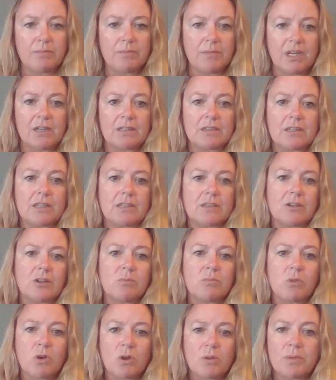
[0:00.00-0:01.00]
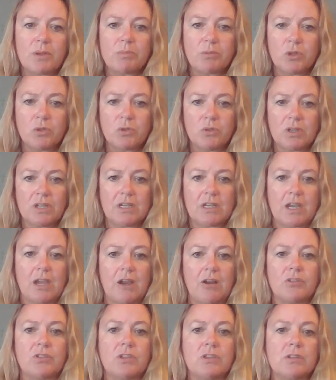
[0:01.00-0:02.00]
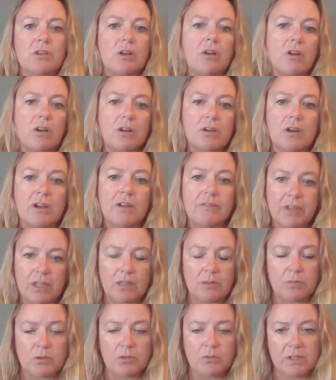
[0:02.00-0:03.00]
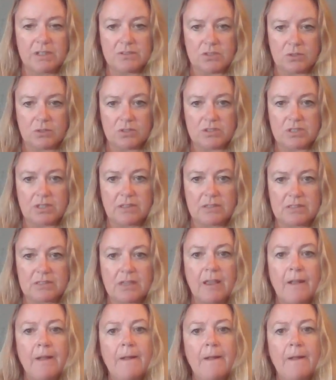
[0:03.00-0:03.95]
meaning that there are more people who need care than there are available resources.